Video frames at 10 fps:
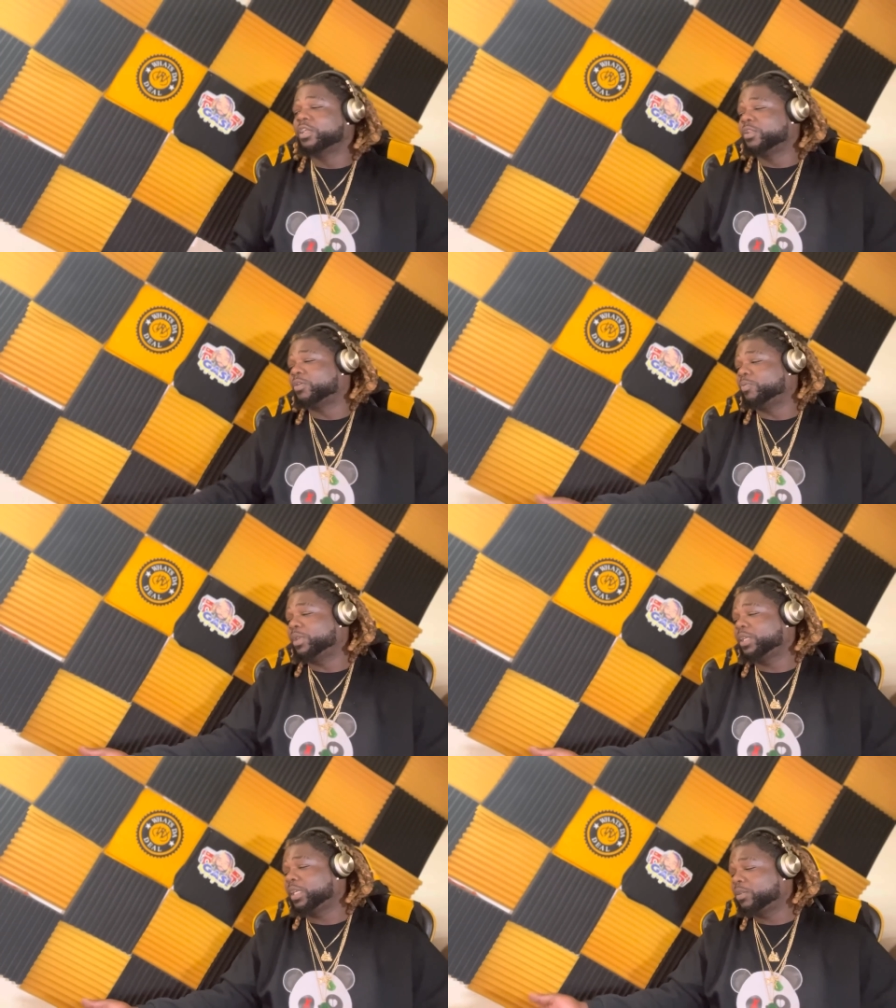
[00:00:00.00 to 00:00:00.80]
The
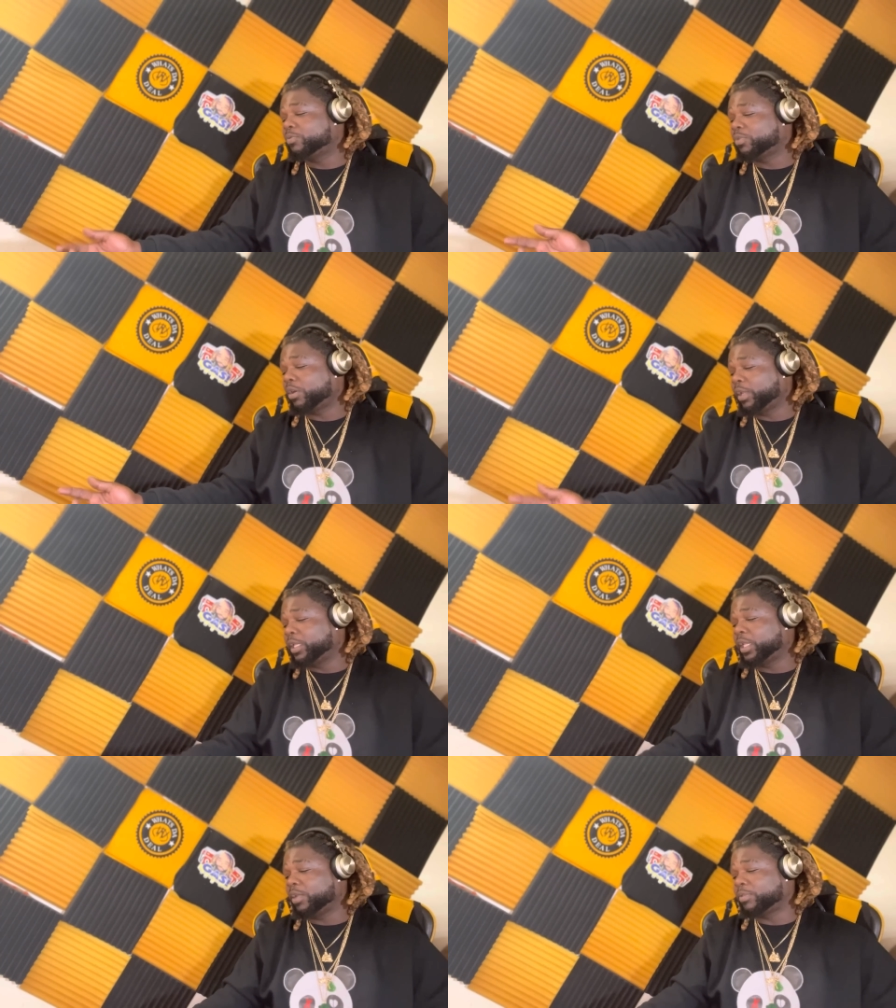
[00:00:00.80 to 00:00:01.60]
one nigga who thought he
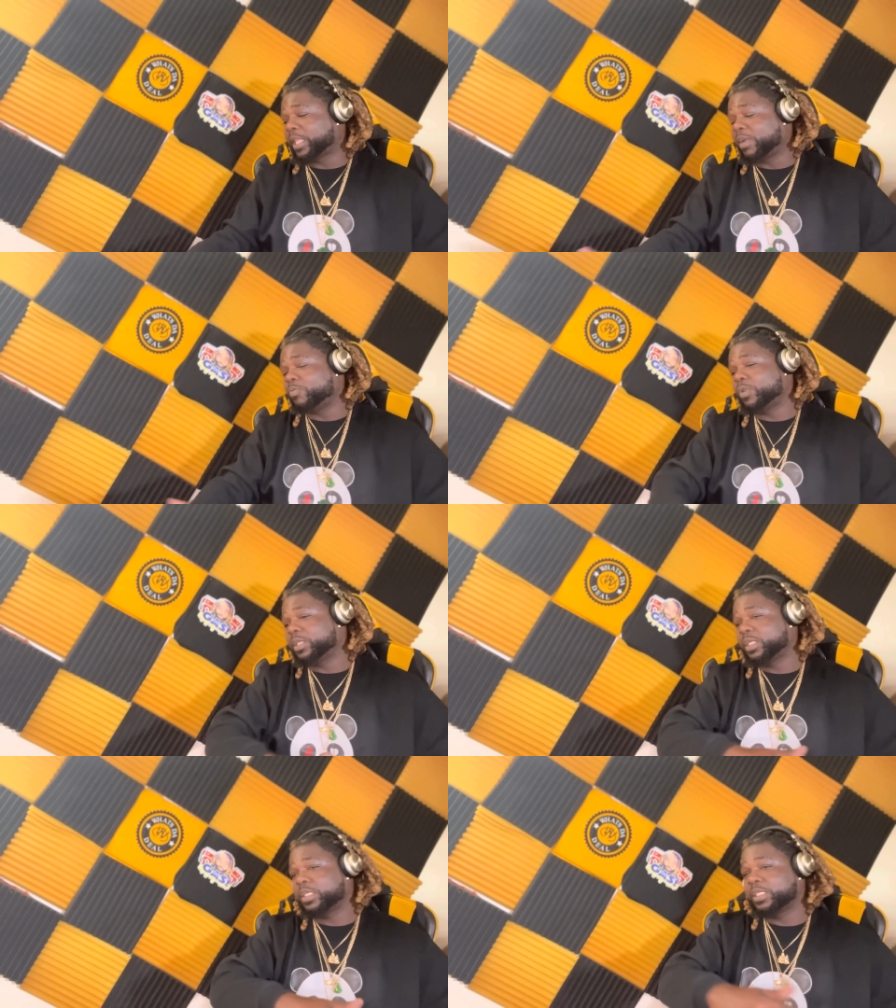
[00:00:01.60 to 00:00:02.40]
killed that
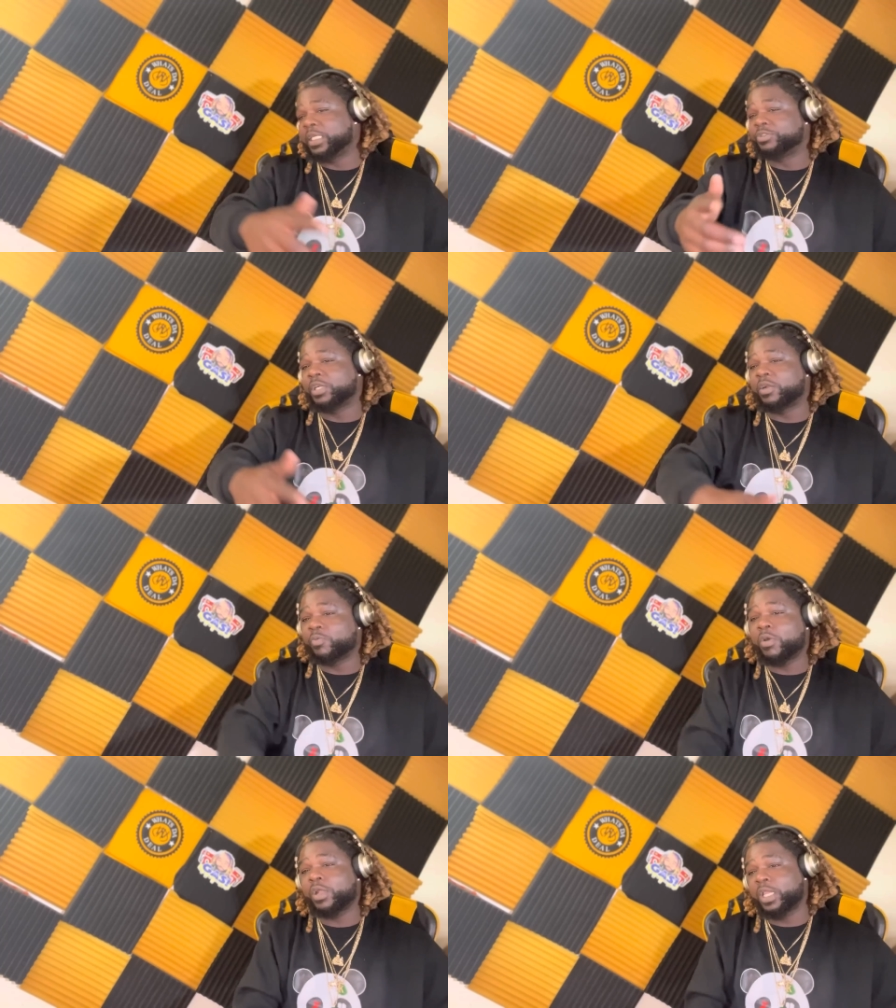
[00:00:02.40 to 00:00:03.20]
one nigga and tried to
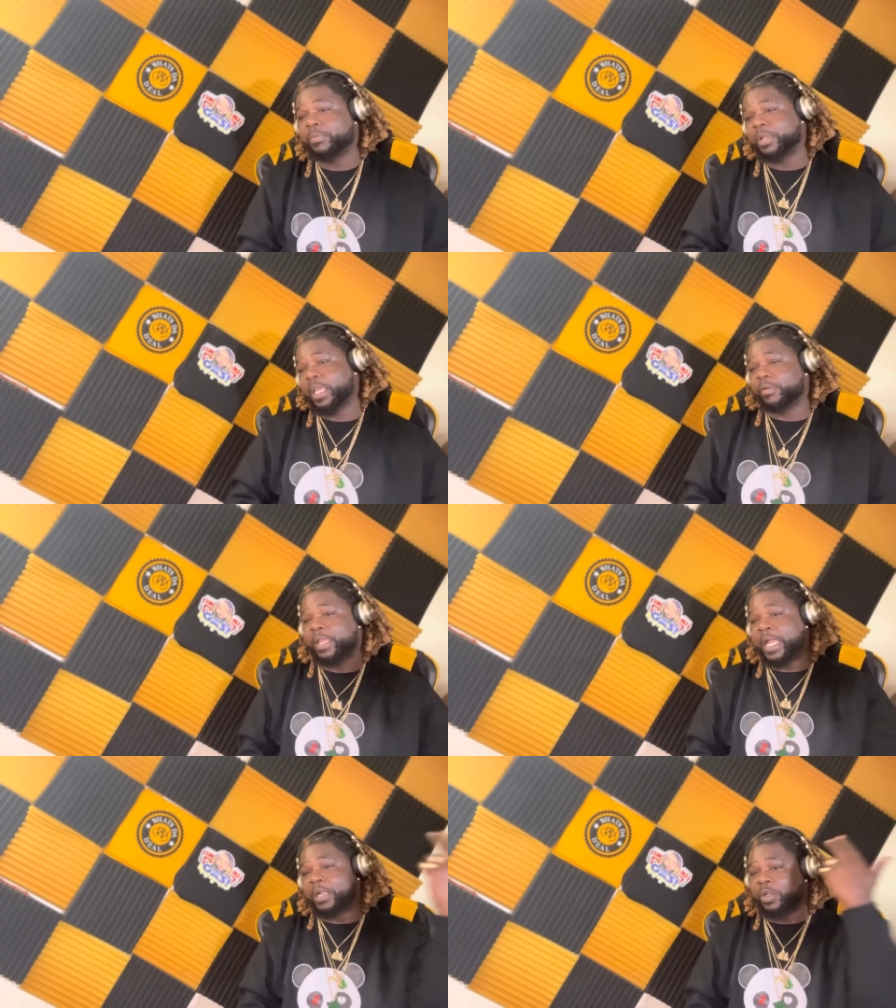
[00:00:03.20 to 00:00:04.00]
walk him down and
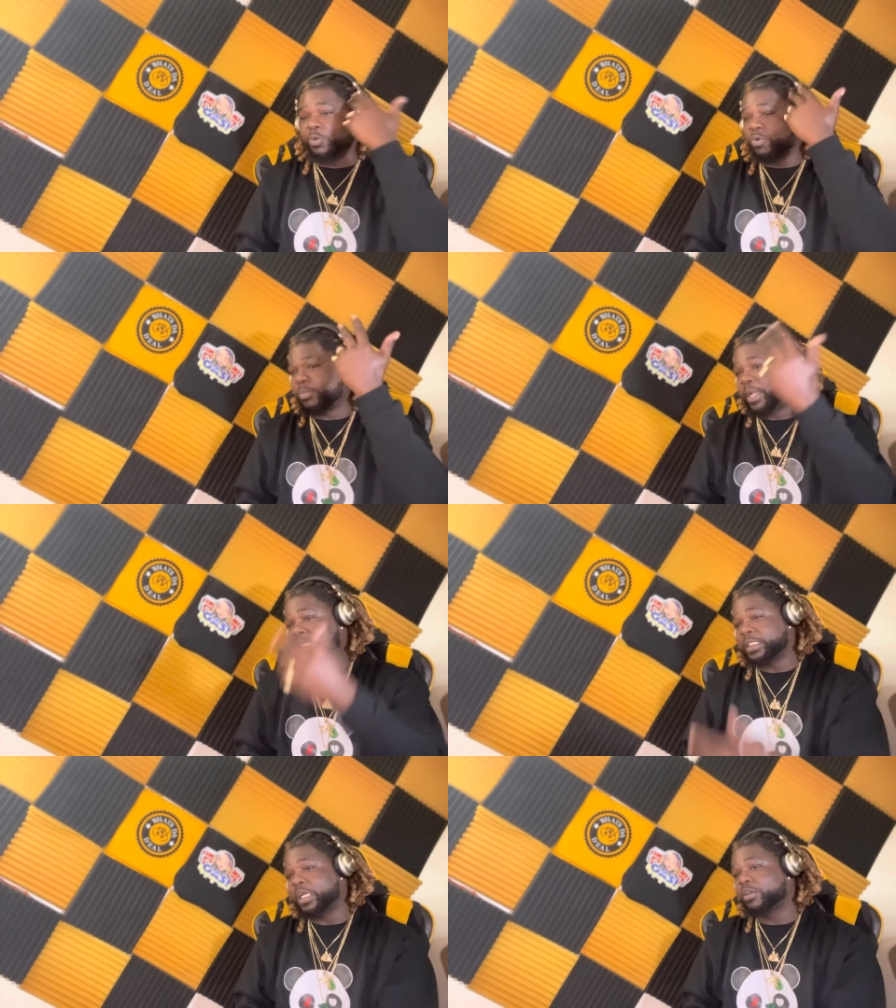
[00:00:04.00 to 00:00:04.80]
got noodled by
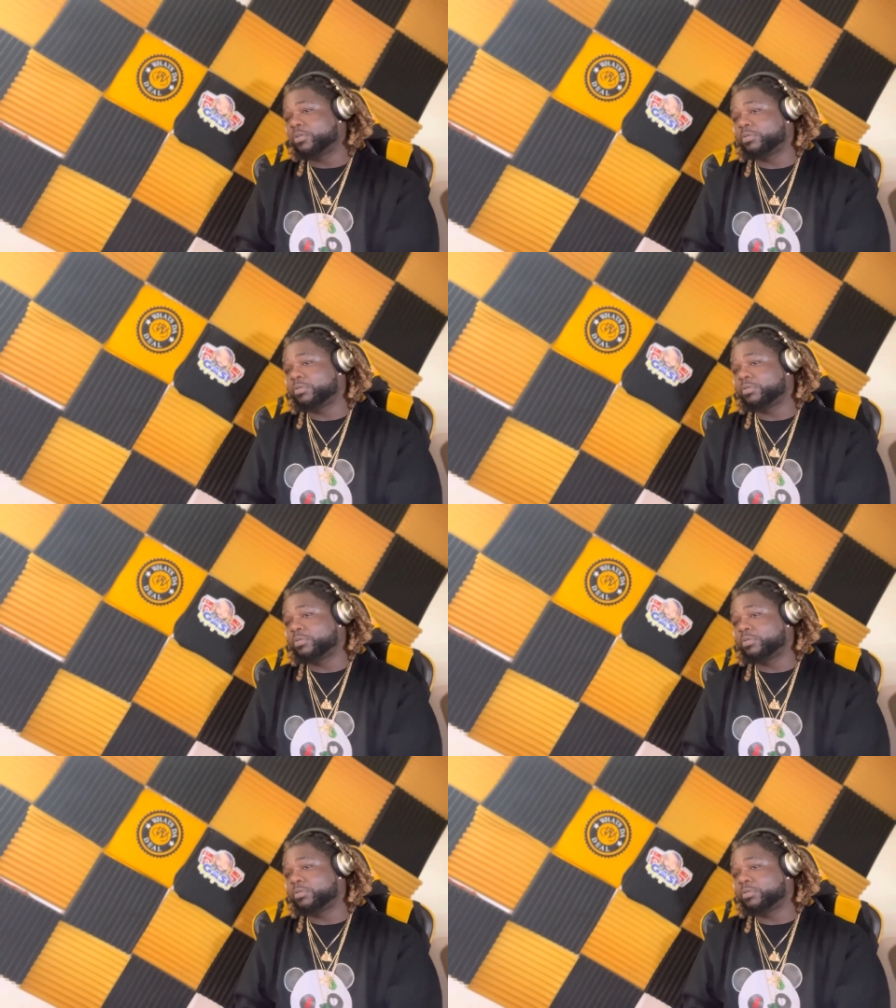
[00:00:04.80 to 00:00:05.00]
his uncle,